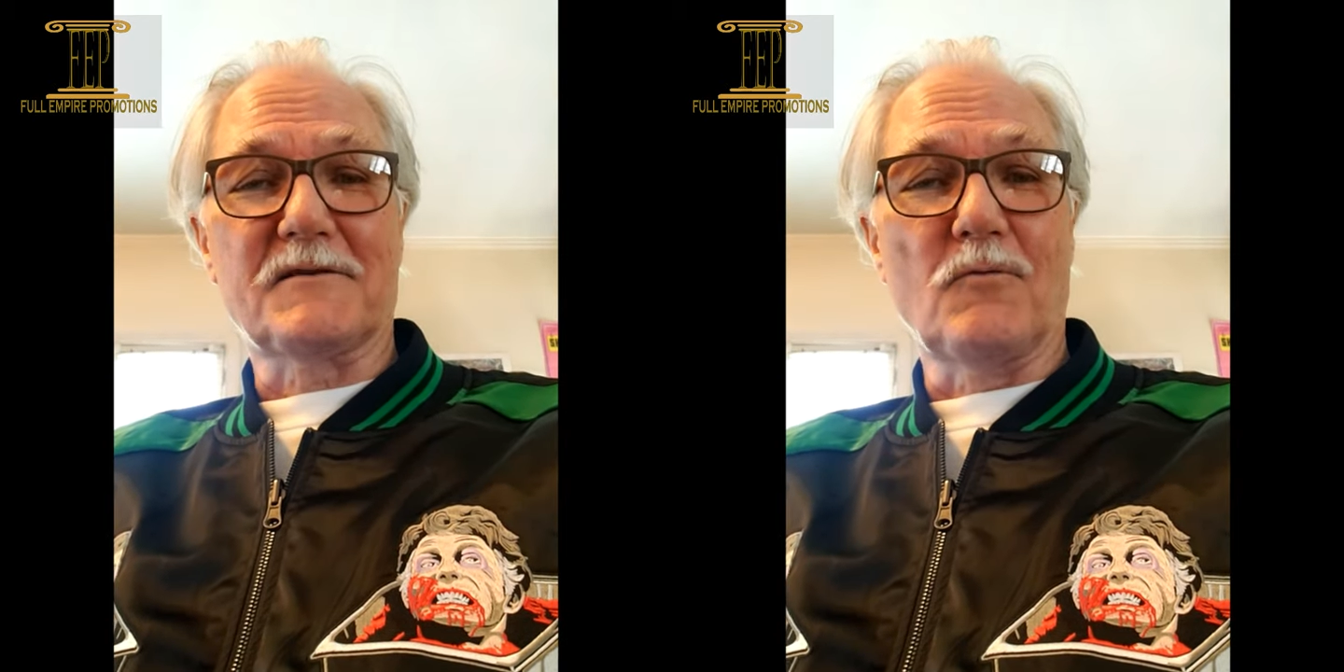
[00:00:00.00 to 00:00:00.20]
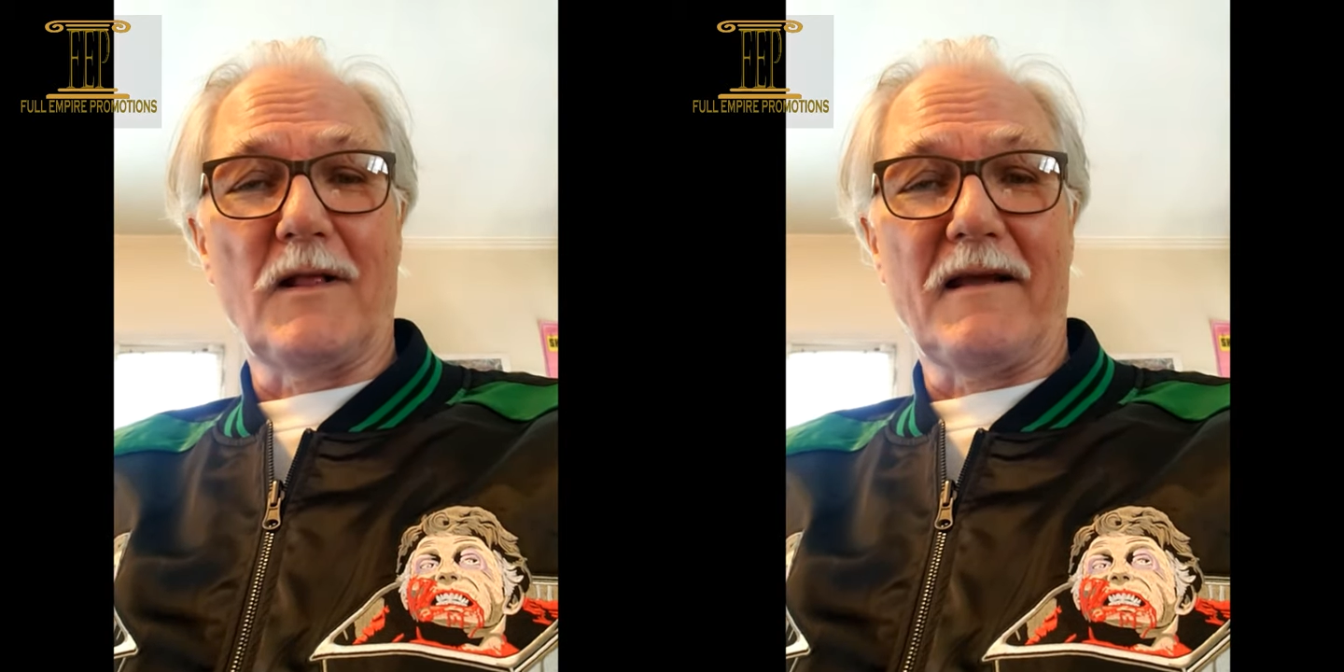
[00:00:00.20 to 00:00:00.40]

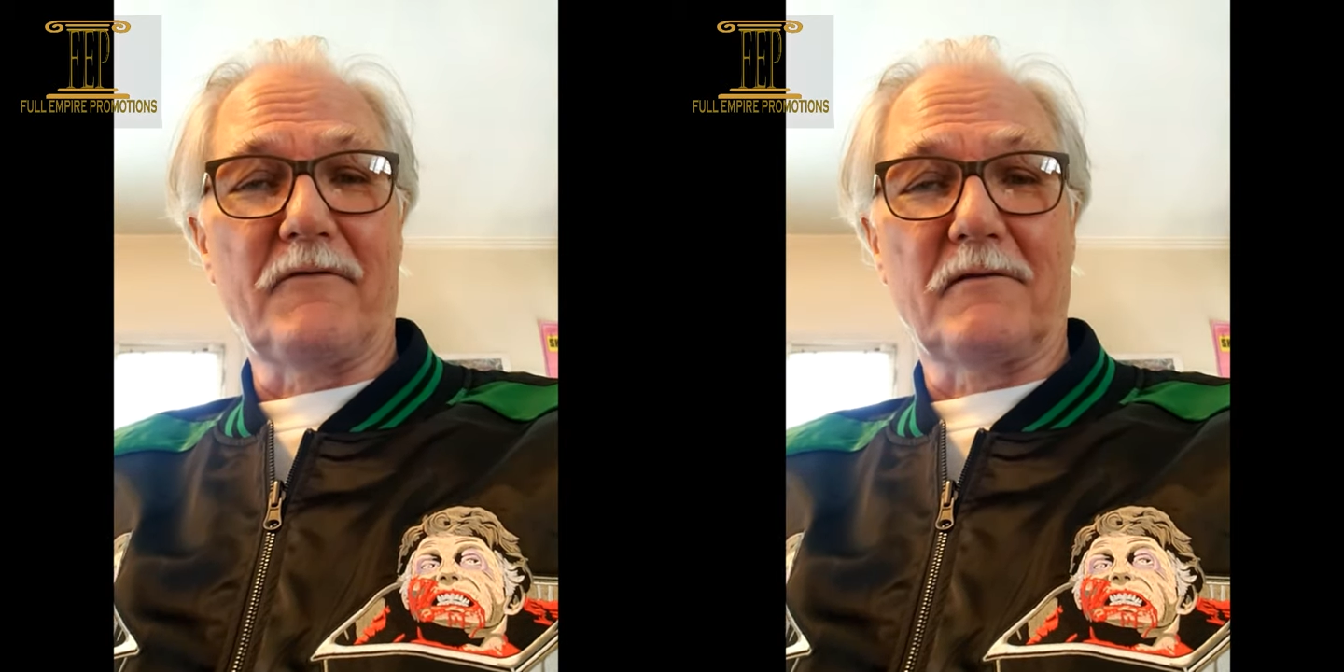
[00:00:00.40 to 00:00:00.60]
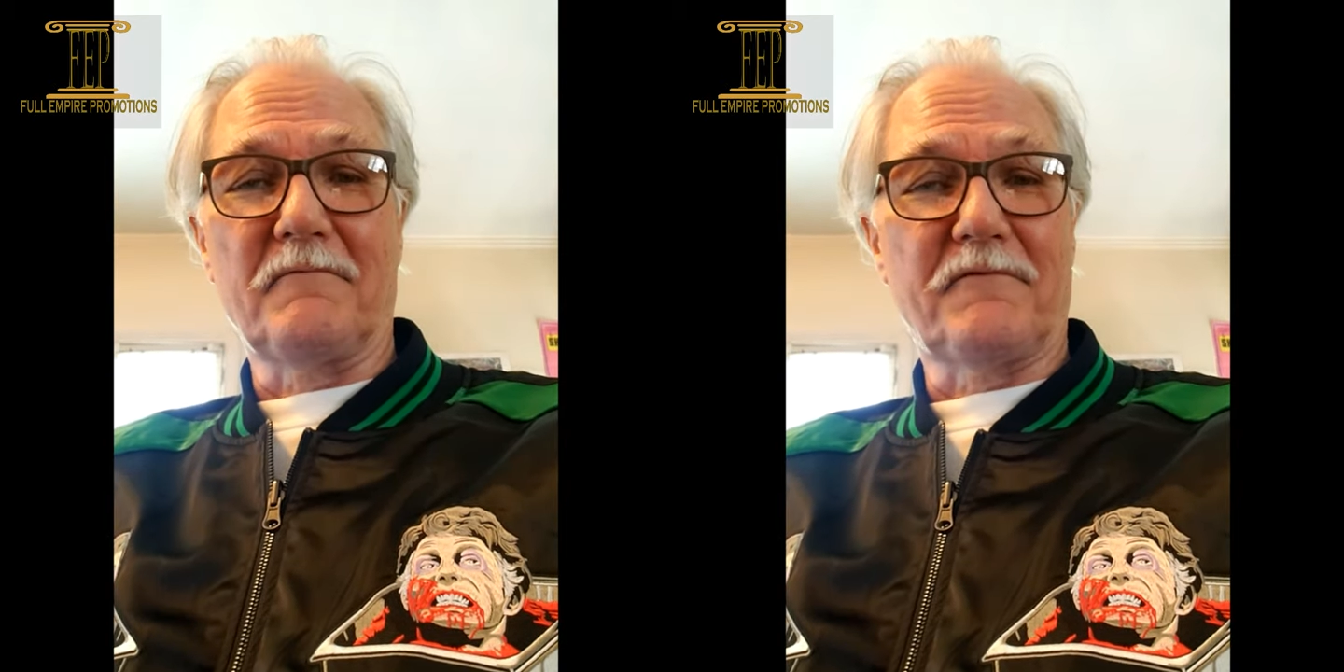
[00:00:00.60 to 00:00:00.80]
We'll have a
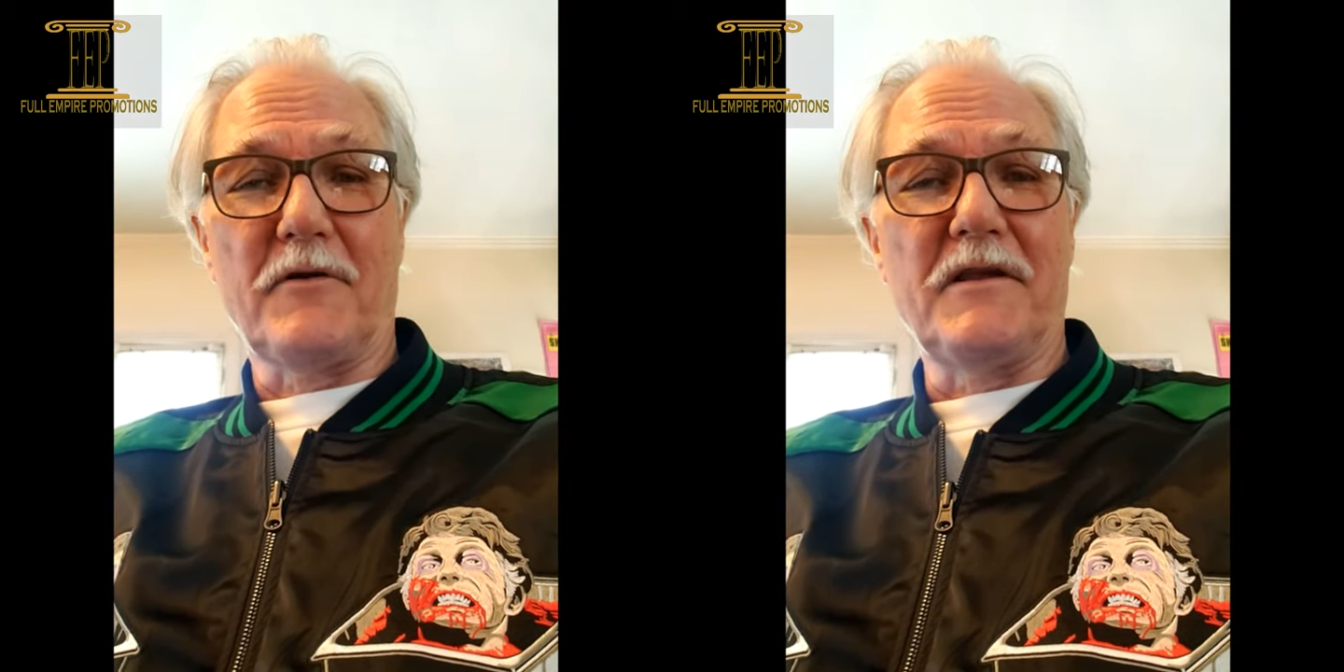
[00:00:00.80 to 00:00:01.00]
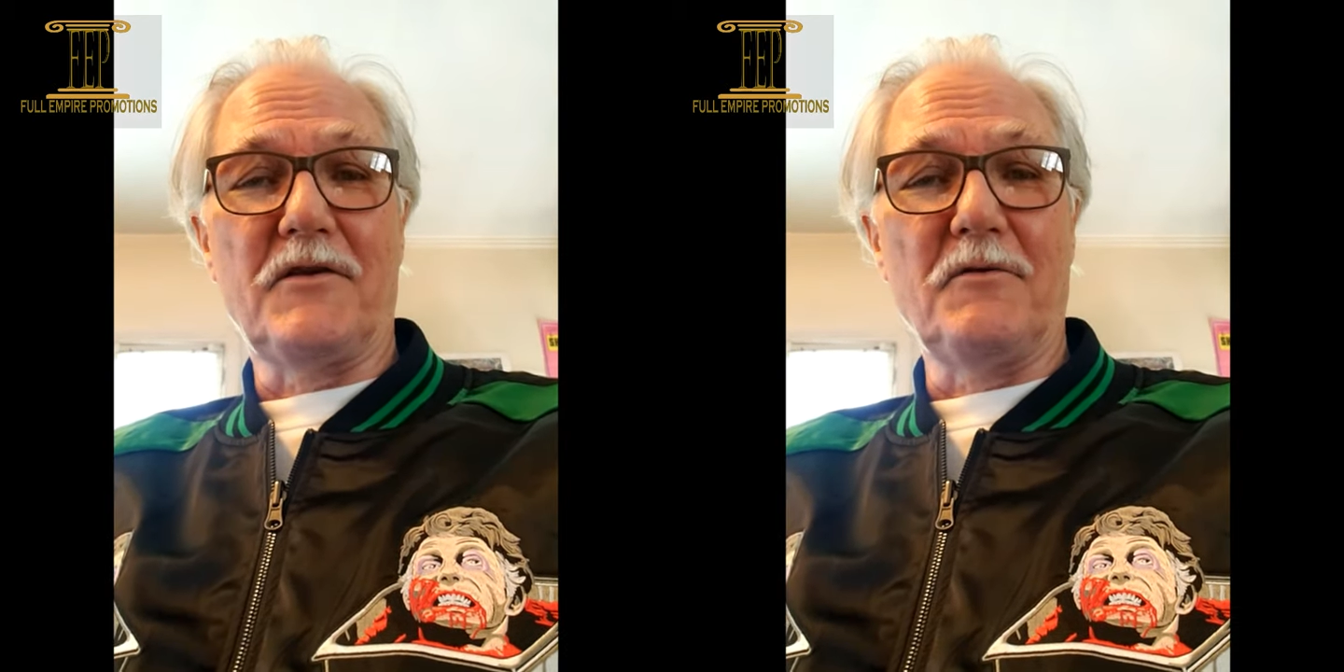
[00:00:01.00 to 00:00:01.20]

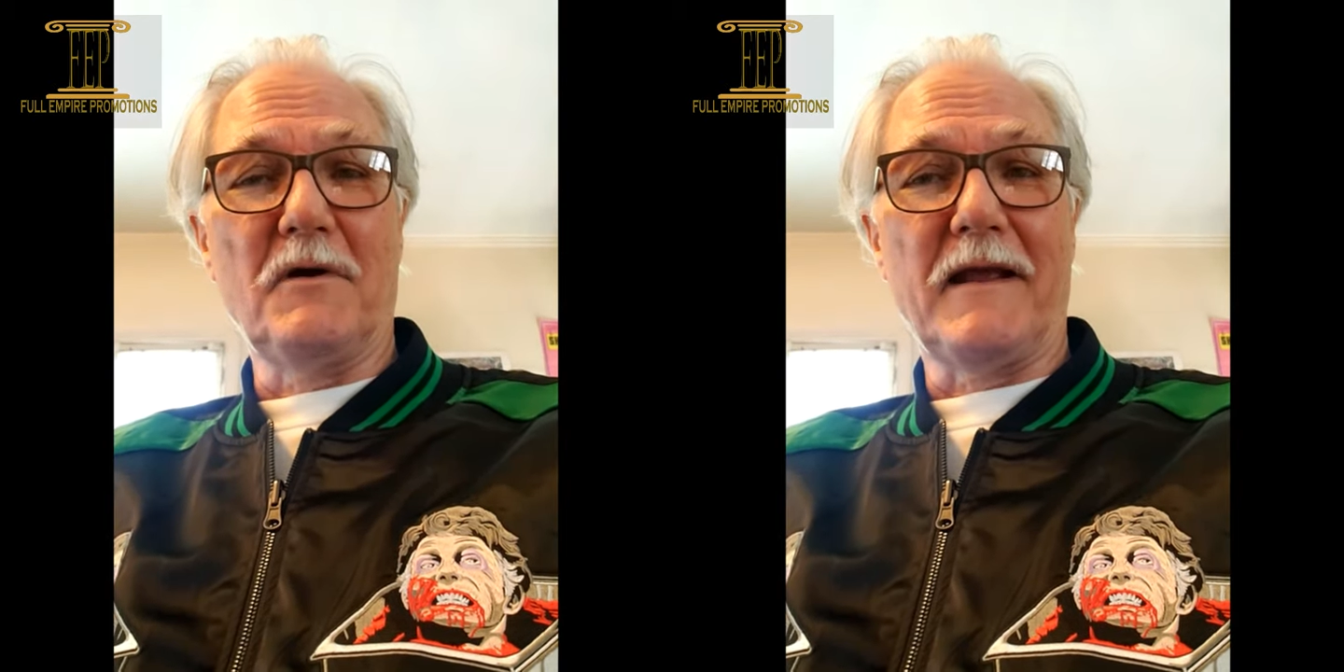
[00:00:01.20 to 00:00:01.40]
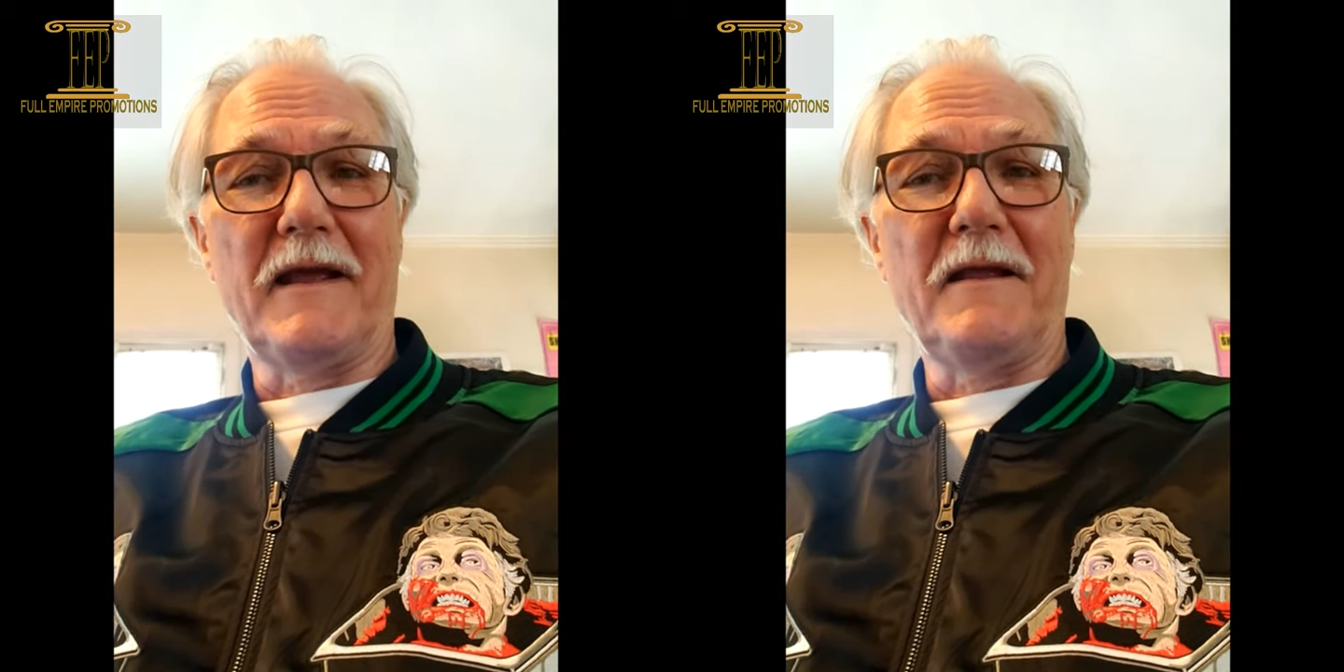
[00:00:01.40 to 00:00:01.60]
free
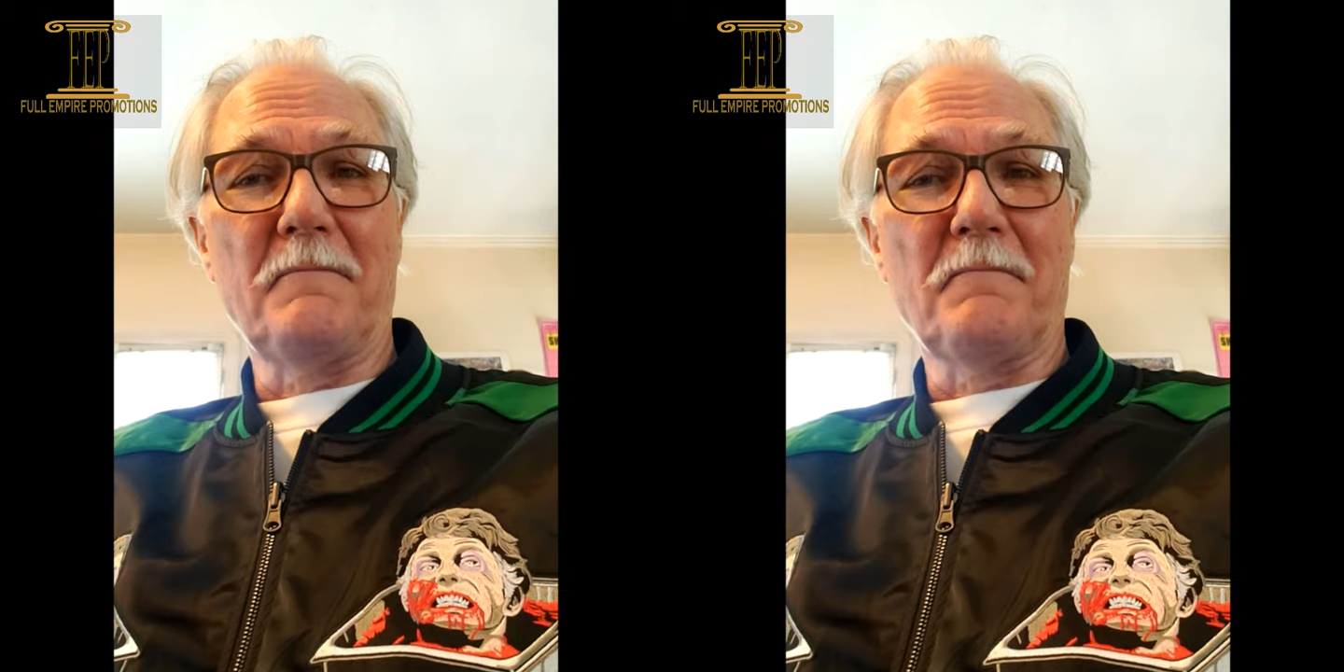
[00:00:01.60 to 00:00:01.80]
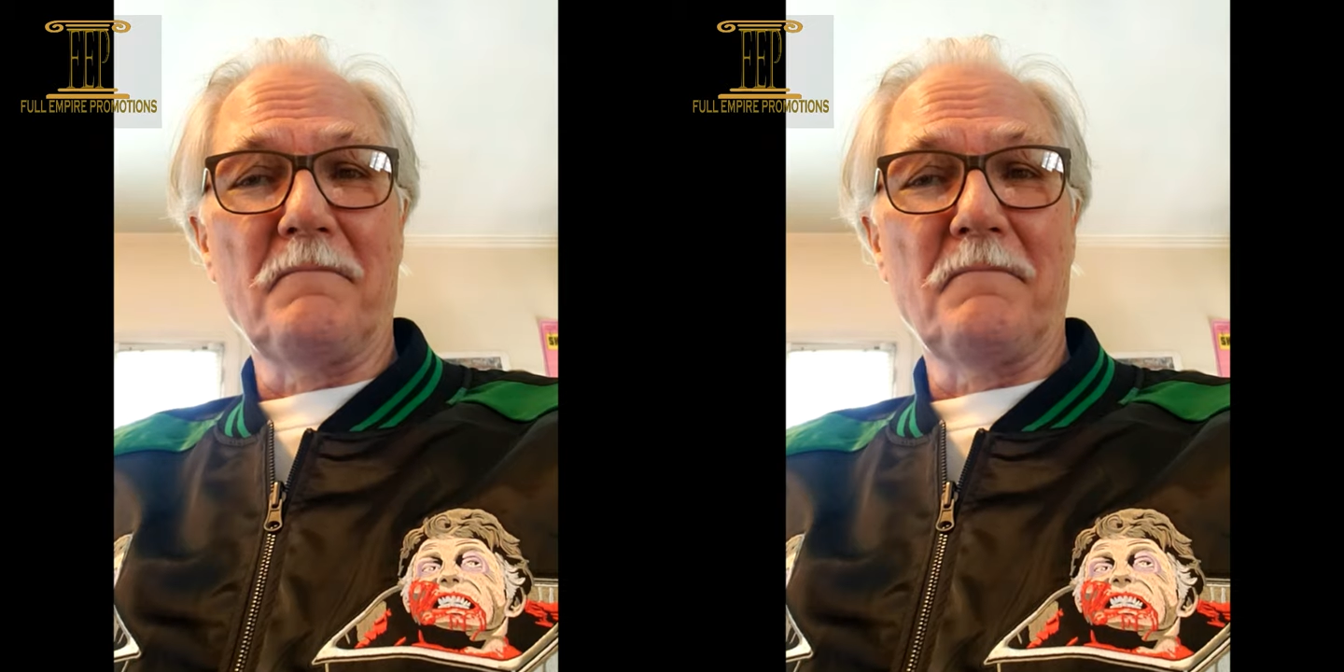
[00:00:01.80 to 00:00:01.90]
Q&A,